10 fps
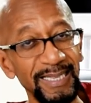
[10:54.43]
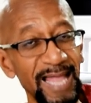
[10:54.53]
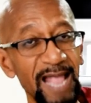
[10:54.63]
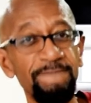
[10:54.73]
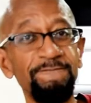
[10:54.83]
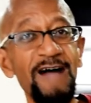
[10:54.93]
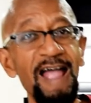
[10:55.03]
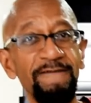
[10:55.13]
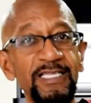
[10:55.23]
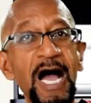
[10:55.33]
Like
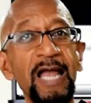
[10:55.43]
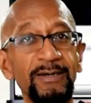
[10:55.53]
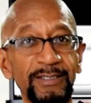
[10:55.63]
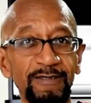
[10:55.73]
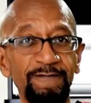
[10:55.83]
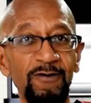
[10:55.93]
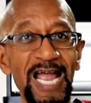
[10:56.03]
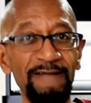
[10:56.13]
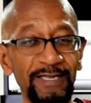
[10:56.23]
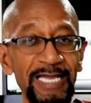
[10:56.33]
$5 for
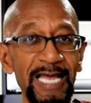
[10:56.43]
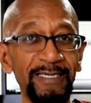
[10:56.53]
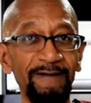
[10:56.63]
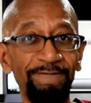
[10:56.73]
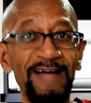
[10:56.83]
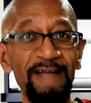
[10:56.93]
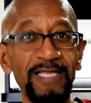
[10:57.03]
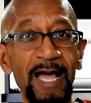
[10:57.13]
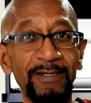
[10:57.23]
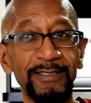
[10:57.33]
half a gallon.
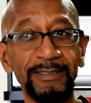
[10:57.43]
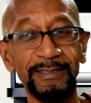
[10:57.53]
$5.